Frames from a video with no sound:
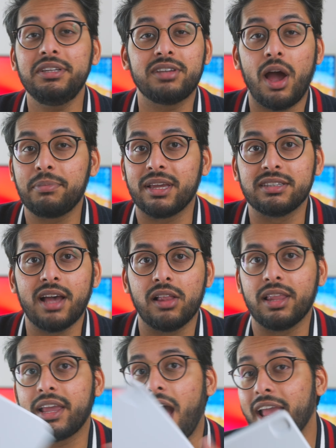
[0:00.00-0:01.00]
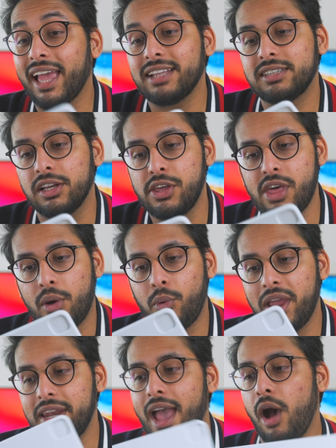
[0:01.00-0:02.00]
time can tell. Like, I can't tell you that
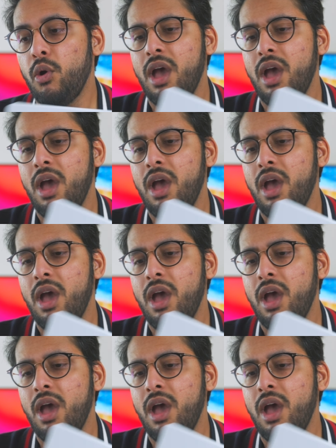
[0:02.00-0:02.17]
right now.